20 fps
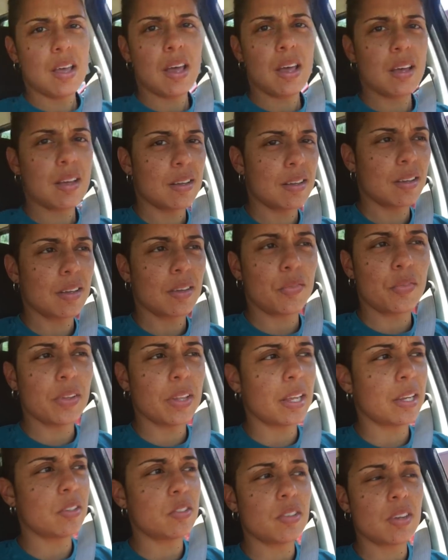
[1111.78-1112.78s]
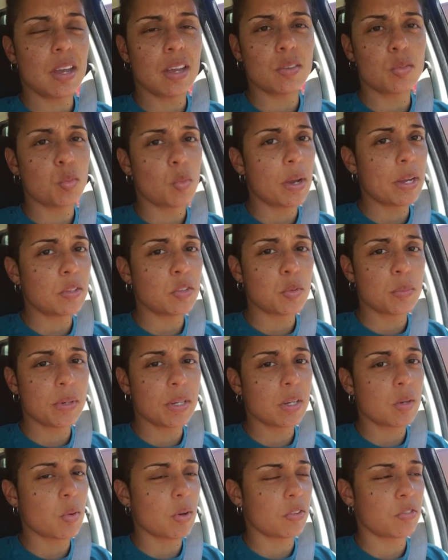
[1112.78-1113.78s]
Uh, I feel like she asked way too
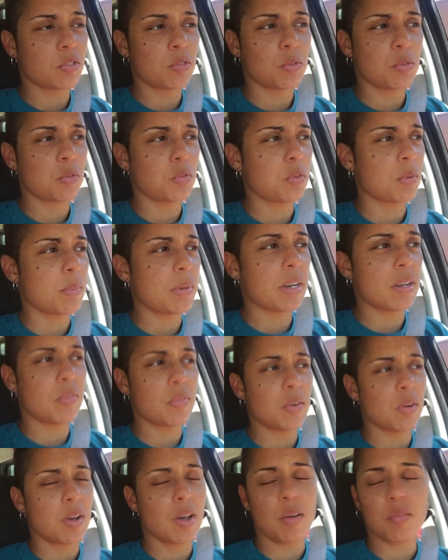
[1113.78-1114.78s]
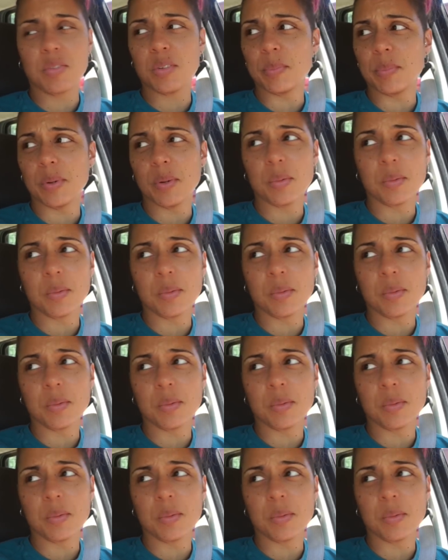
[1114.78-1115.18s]
many questions for me to feel comfortable